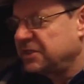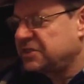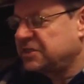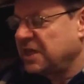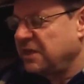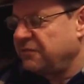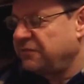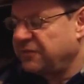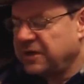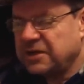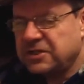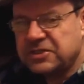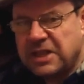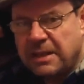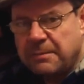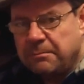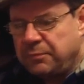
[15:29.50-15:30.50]
say, for
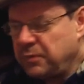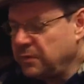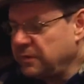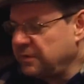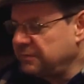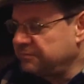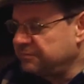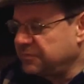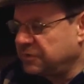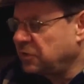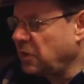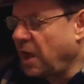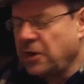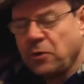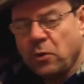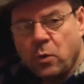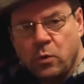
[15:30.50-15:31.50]
example, you
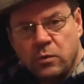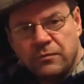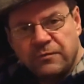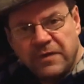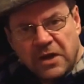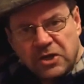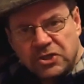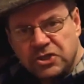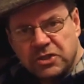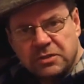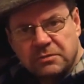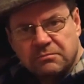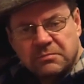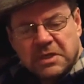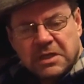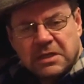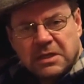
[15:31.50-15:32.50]
got an old
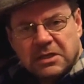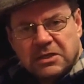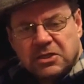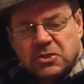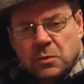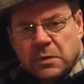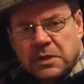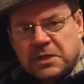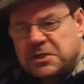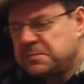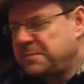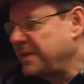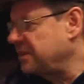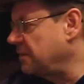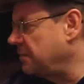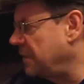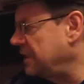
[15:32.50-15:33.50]
version, you don't want to
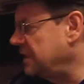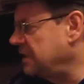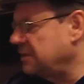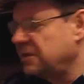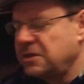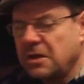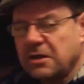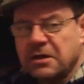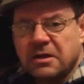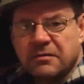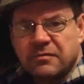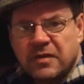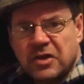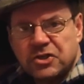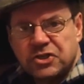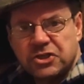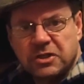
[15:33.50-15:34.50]
spend the money in the younger
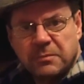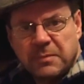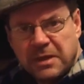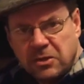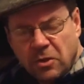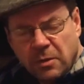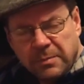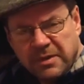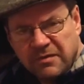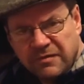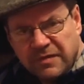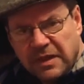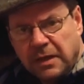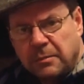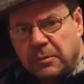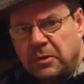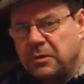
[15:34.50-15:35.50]
version, it might not be
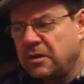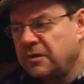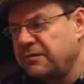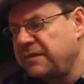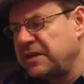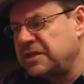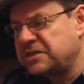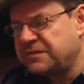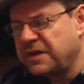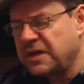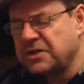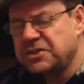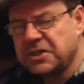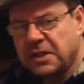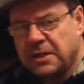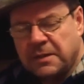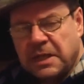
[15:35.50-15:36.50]
available, or vice
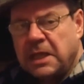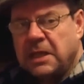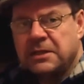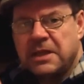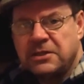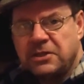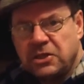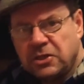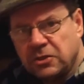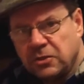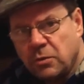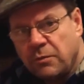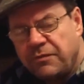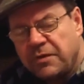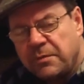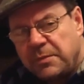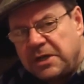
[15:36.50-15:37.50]
versa, then you can
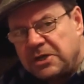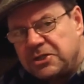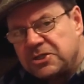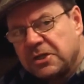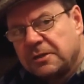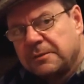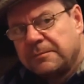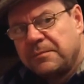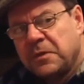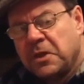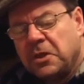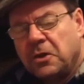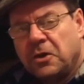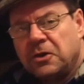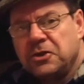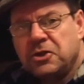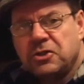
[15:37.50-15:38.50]
go for a miniature,
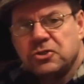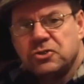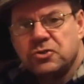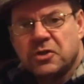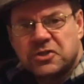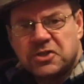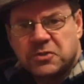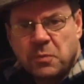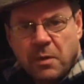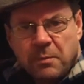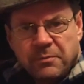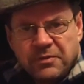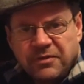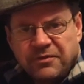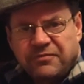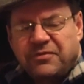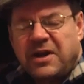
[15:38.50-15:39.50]
or you can do a swap
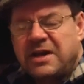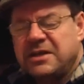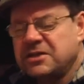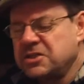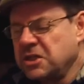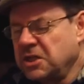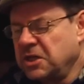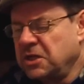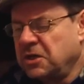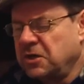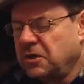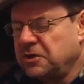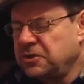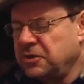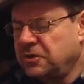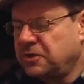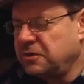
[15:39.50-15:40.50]
with a friend,
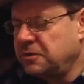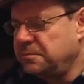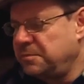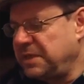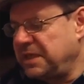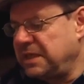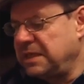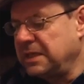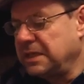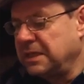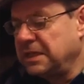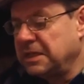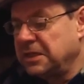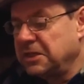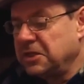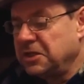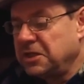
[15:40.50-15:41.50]
or you could be
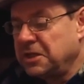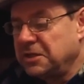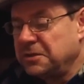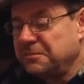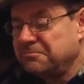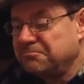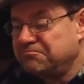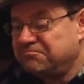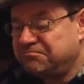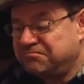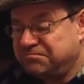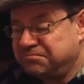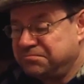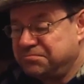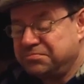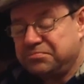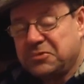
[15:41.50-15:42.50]

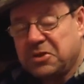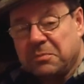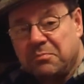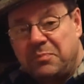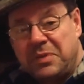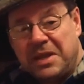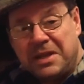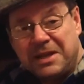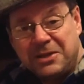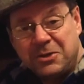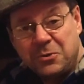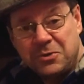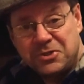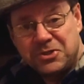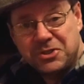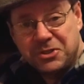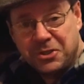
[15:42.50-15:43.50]
comparing
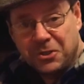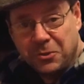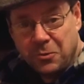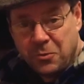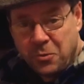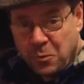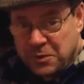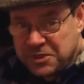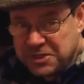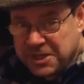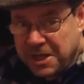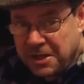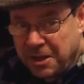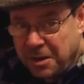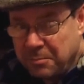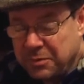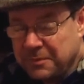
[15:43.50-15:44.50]
notes in your local whisky
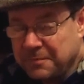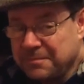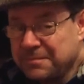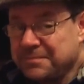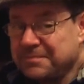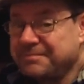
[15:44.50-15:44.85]
club.